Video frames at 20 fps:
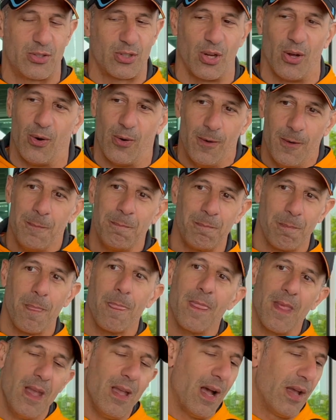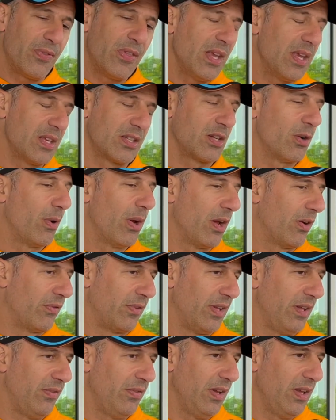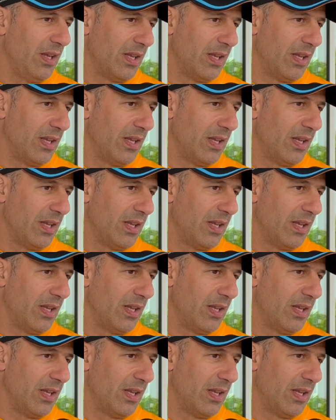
So I think it's a way of living.